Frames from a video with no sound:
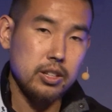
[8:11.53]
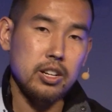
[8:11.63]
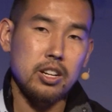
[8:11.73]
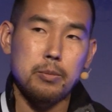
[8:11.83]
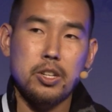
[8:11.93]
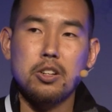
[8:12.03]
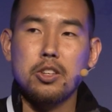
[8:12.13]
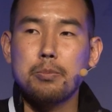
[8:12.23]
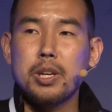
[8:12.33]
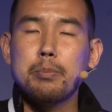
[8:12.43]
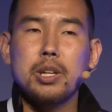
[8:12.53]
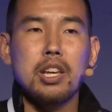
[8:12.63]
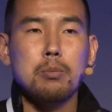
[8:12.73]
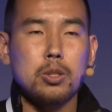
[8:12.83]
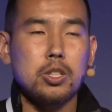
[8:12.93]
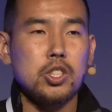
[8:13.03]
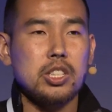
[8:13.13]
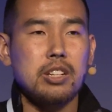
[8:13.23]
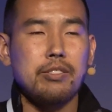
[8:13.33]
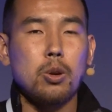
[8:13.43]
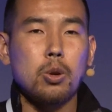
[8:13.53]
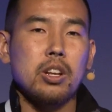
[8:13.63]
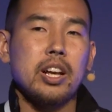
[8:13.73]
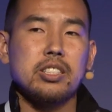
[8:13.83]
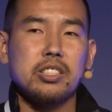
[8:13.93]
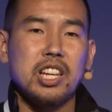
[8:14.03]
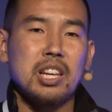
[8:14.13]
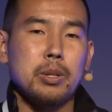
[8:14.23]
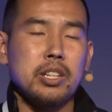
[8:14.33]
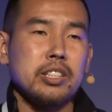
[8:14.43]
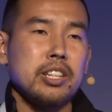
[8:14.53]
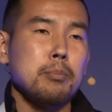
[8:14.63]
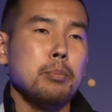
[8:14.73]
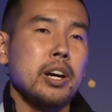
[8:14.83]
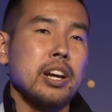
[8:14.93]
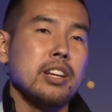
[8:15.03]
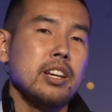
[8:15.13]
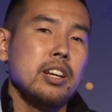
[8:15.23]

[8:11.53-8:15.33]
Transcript: you may be able to just kind of localize the game and get by.